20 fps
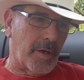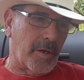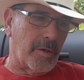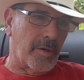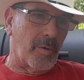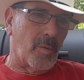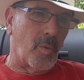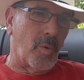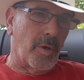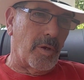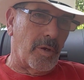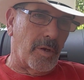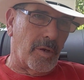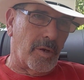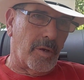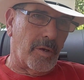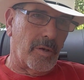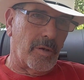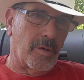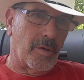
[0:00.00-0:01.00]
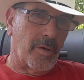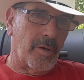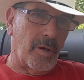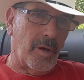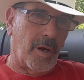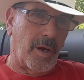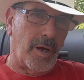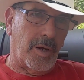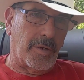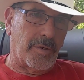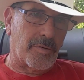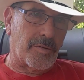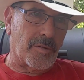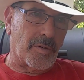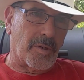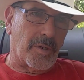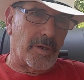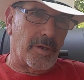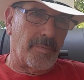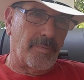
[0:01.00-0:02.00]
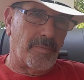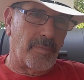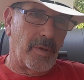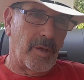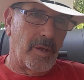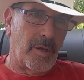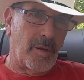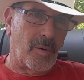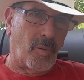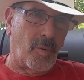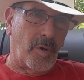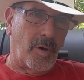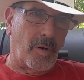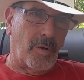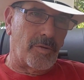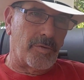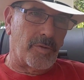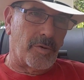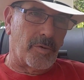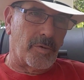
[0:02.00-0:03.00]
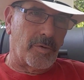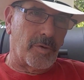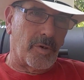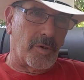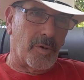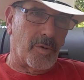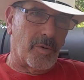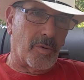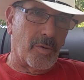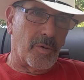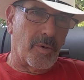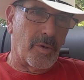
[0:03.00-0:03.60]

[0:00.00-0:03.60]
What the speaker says: going to win honestly. We also know